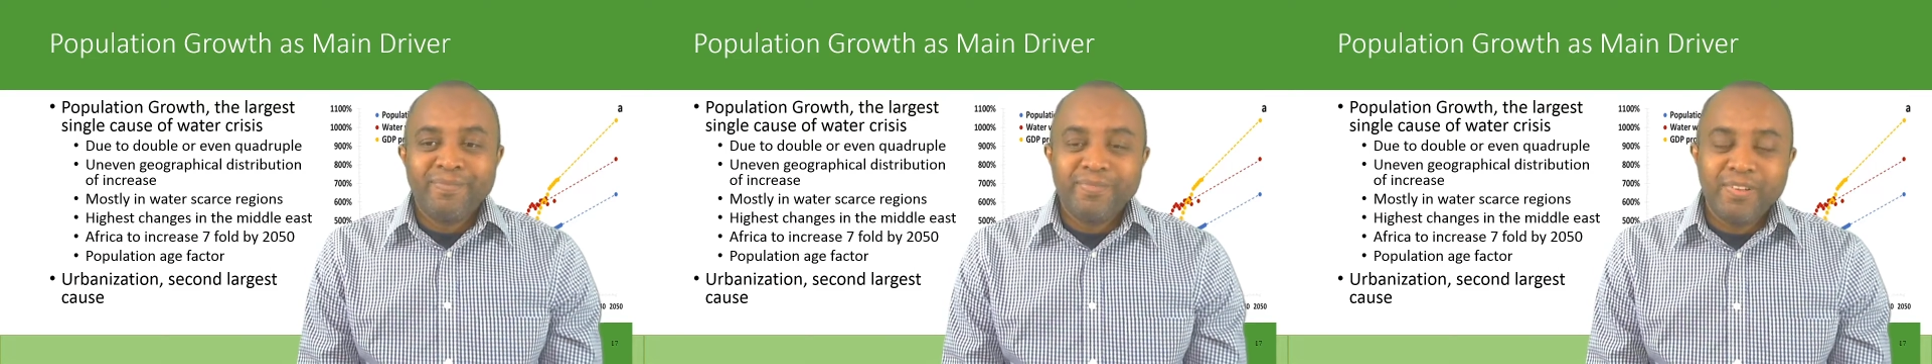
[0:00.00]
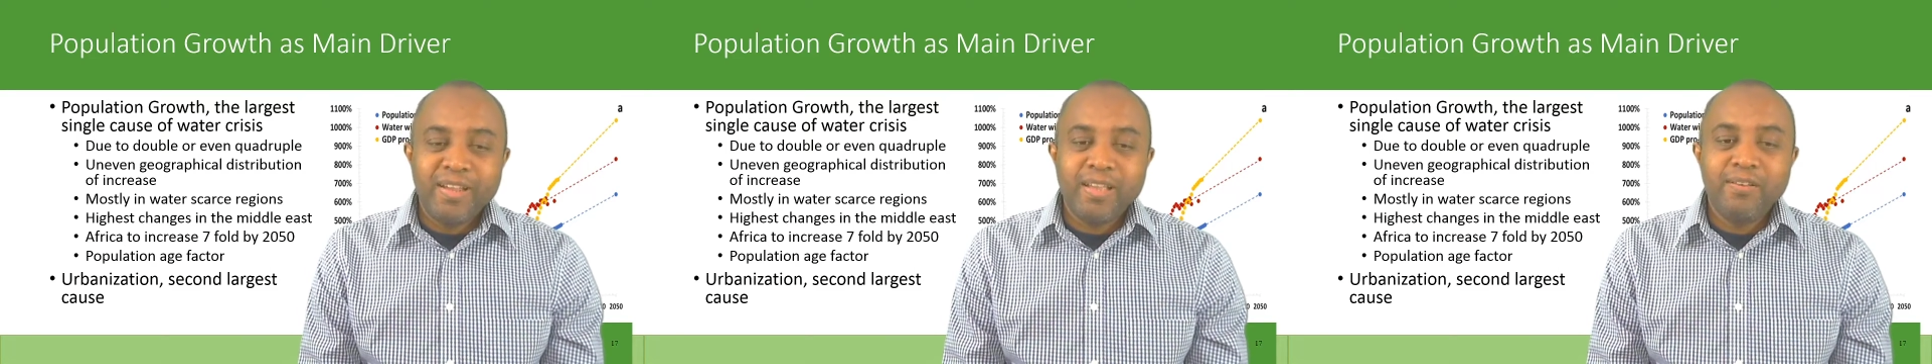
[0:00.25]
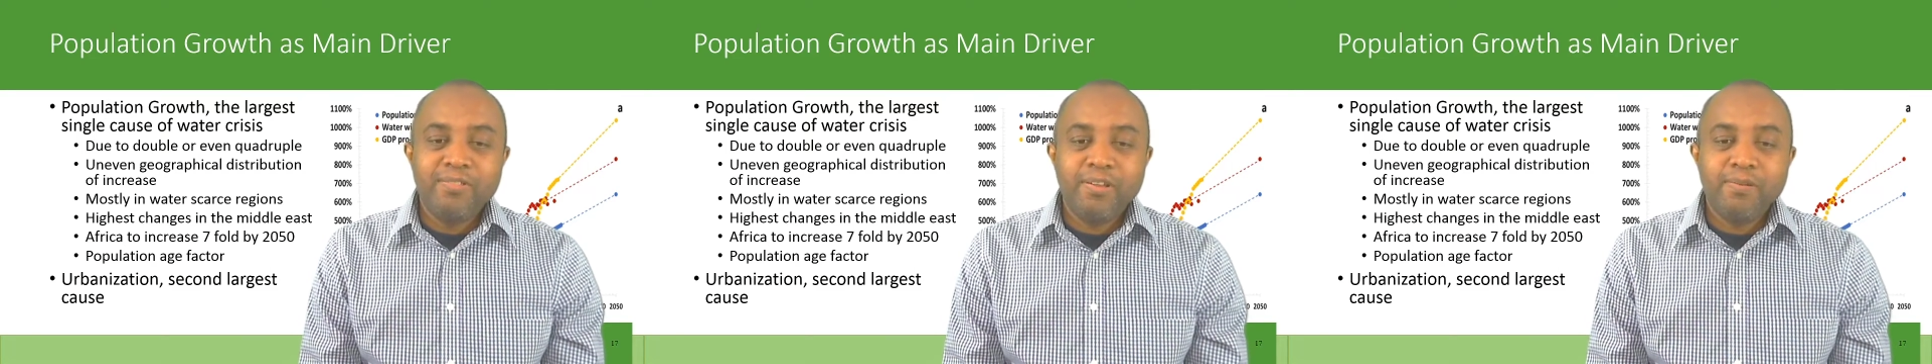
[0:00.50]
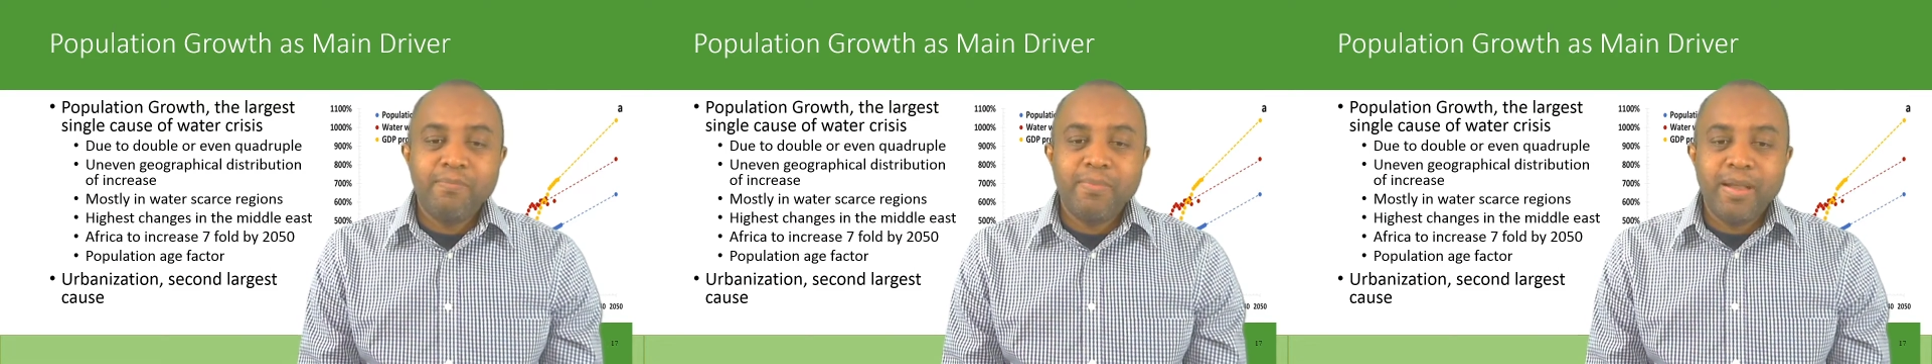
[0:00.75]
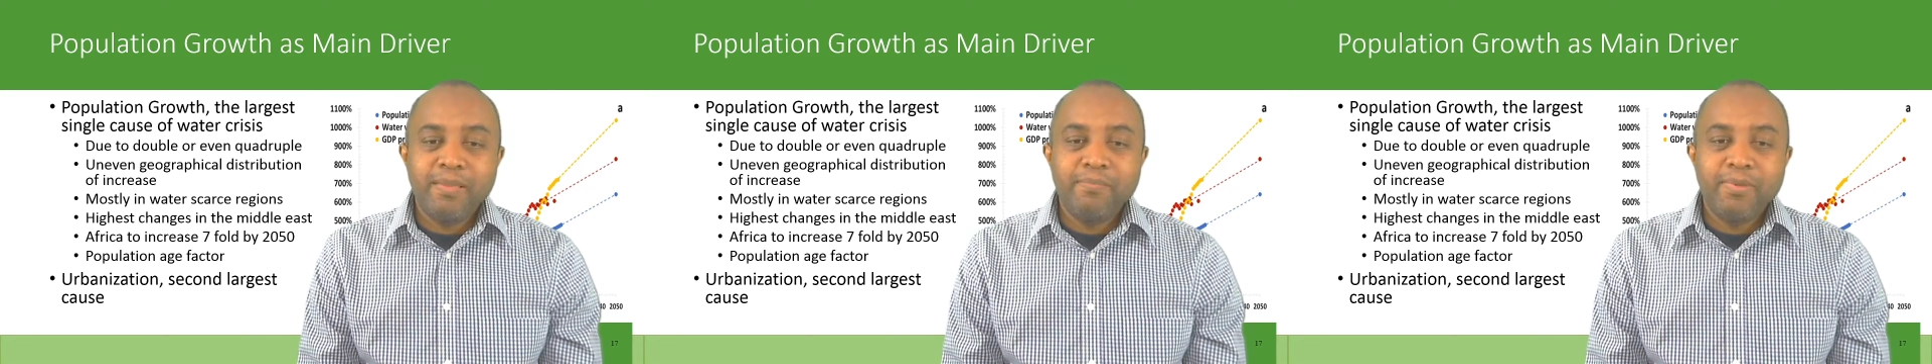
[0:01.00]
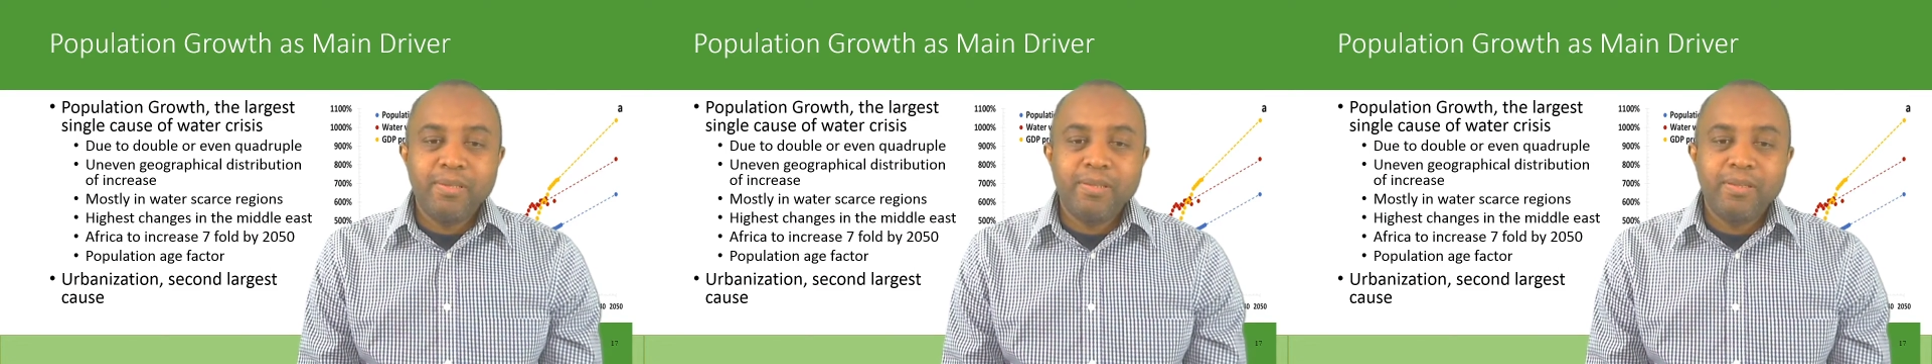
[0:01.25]
Well, there
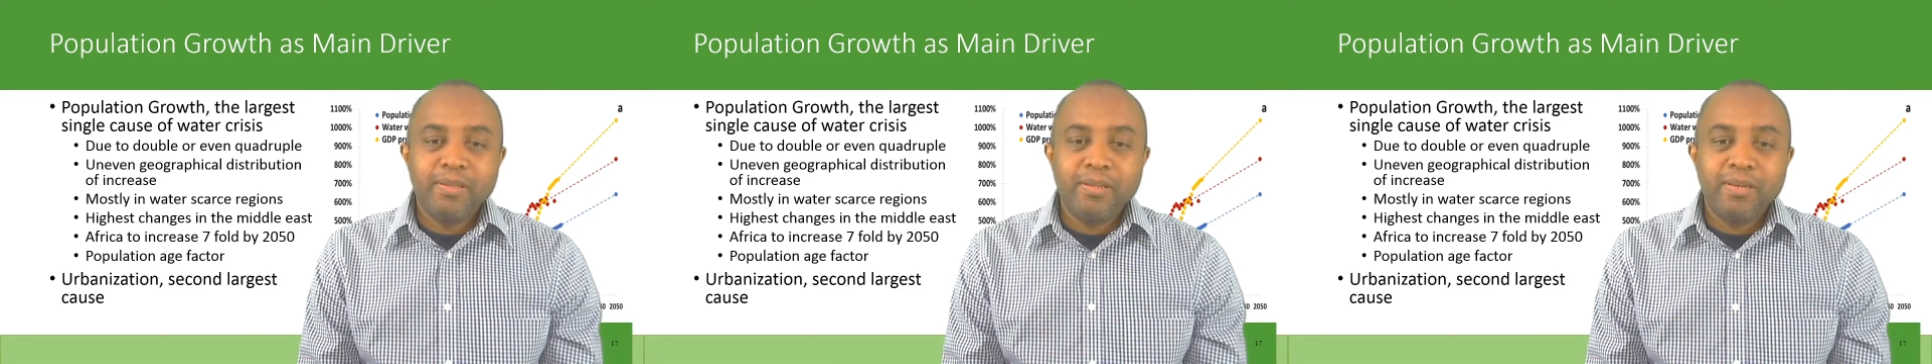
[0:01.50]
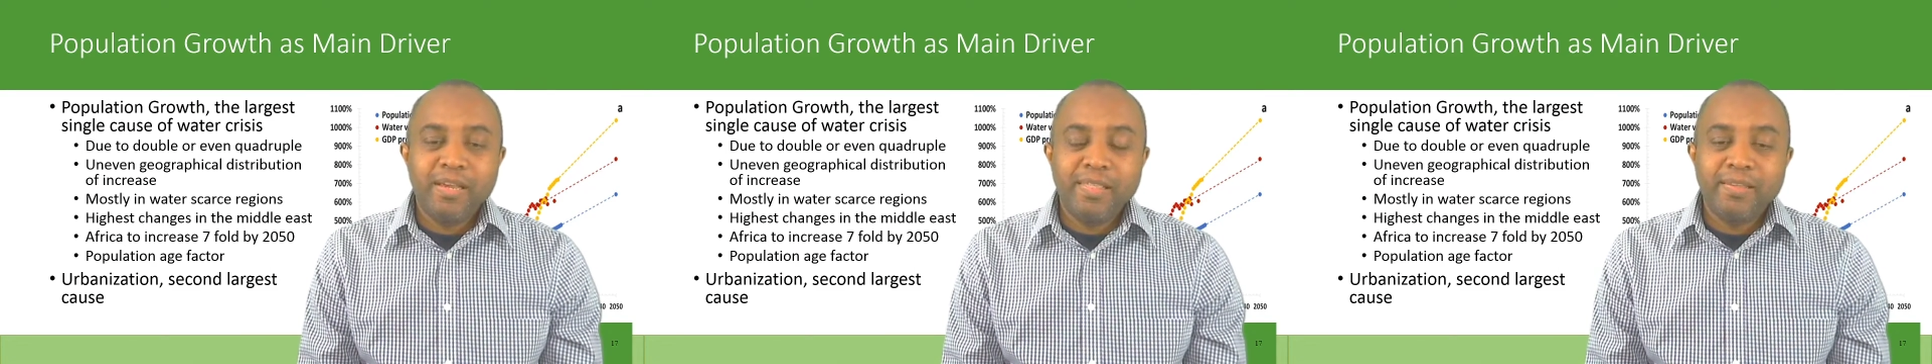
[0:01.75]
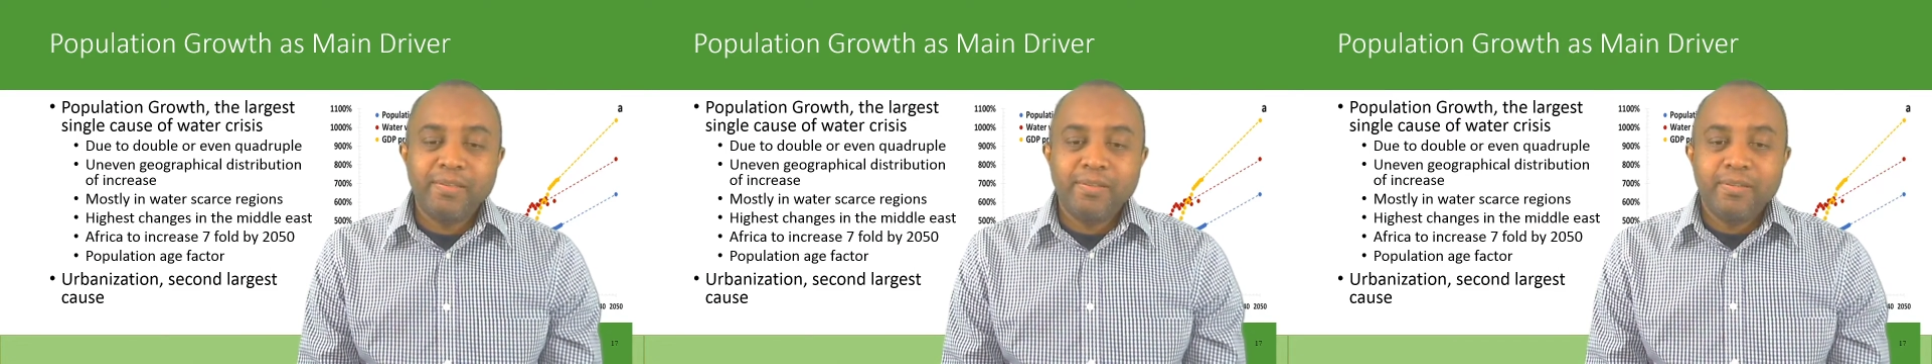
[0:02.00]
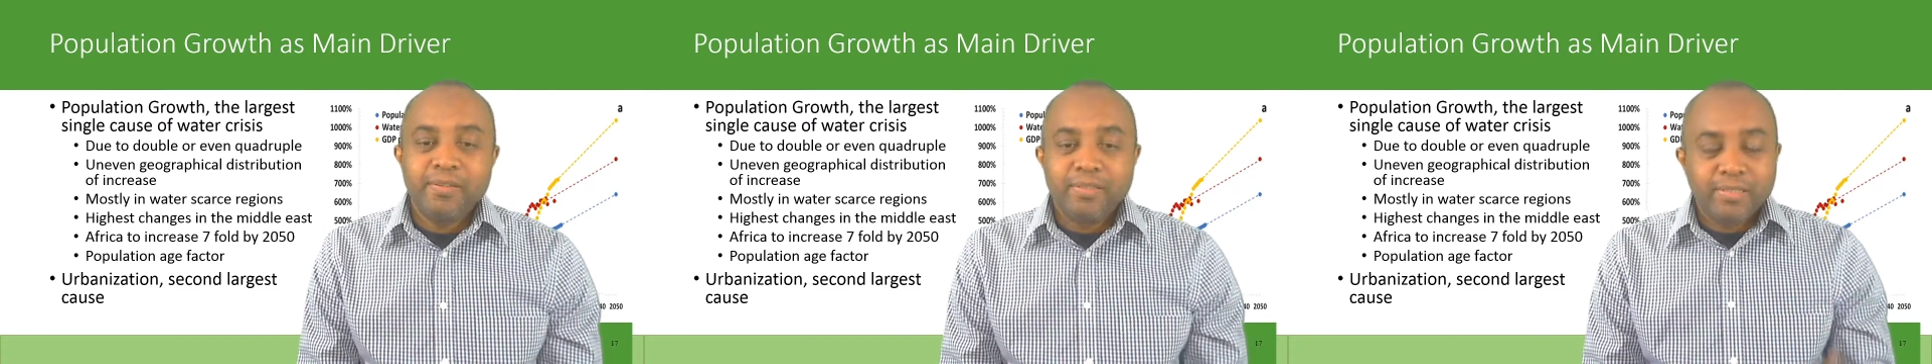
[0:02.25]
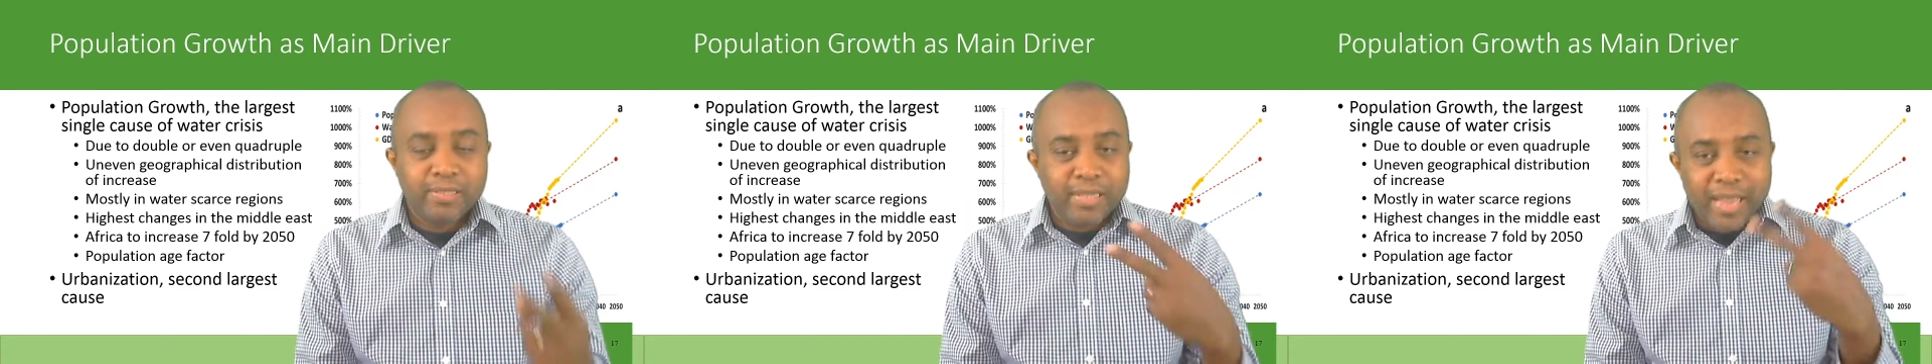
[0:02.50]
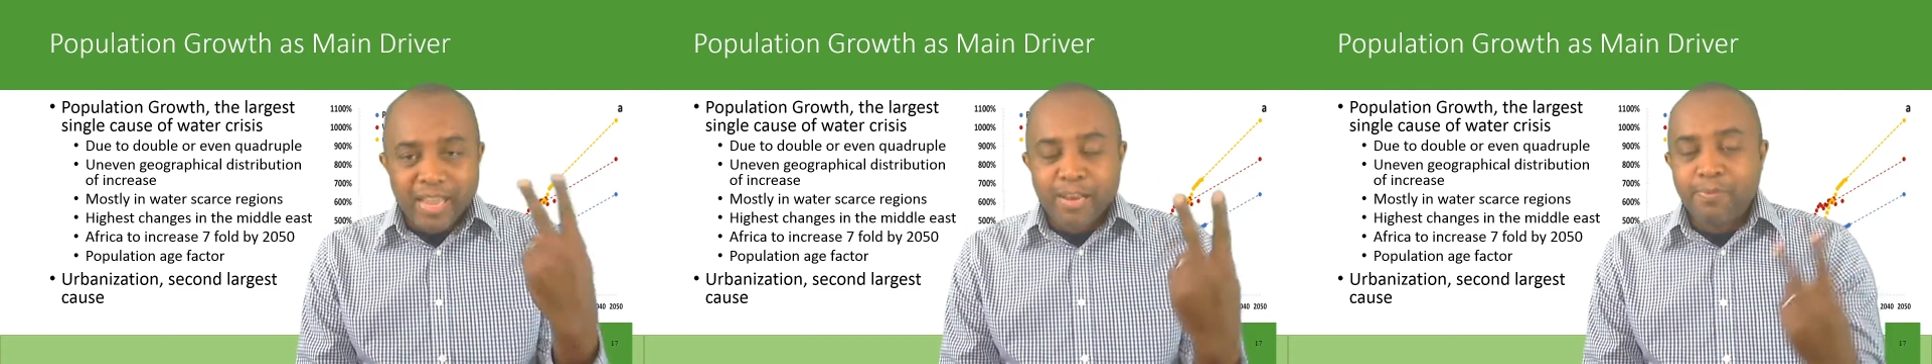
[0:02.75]
might be another
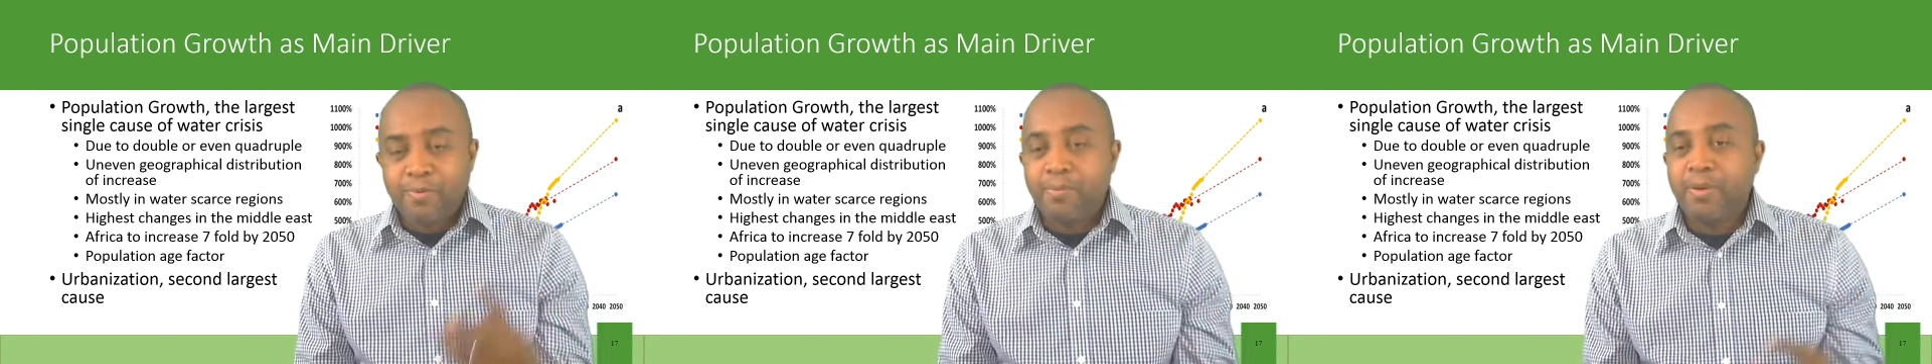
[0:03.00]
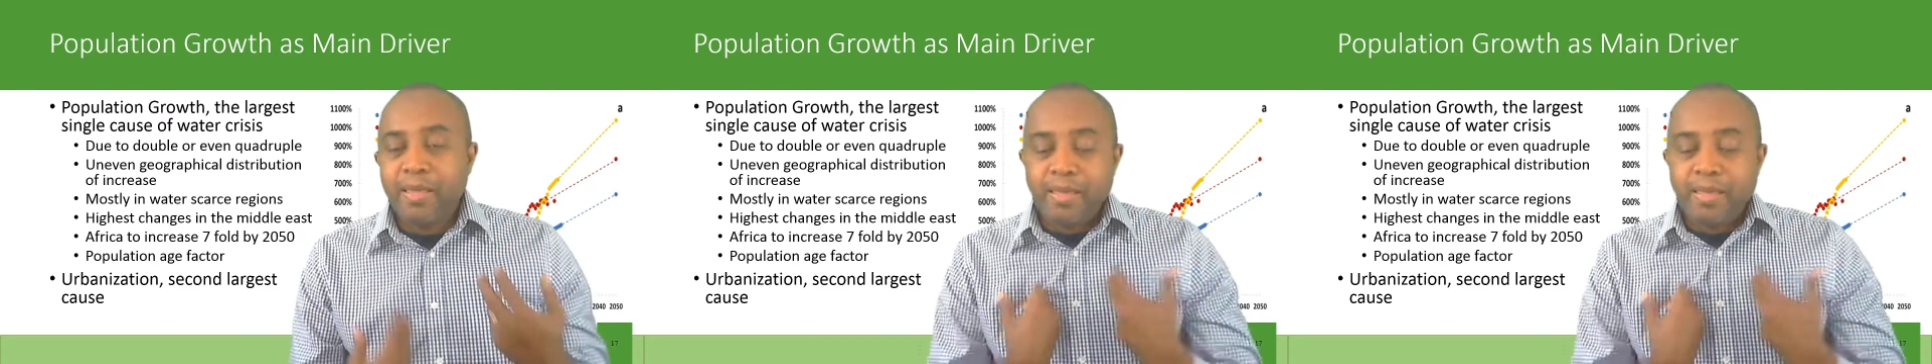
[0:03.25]
side probably.